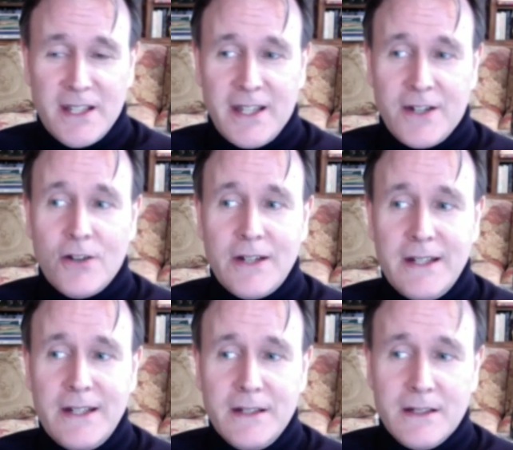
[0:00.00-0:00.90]
and
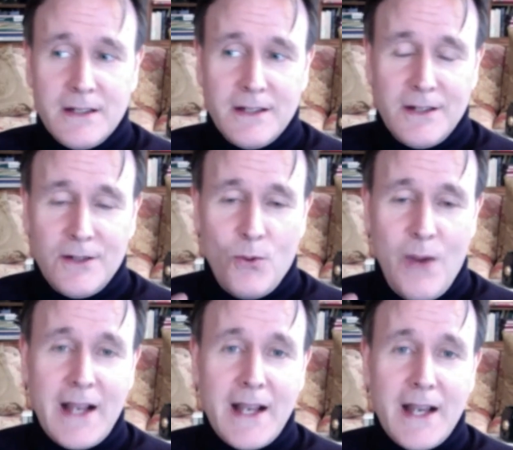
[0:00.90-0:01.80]
only
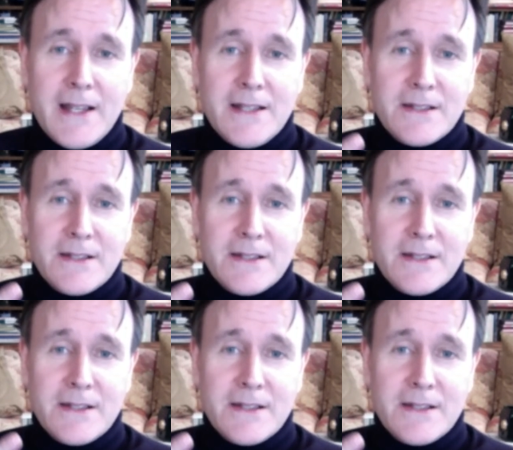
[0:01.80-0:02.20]
one guy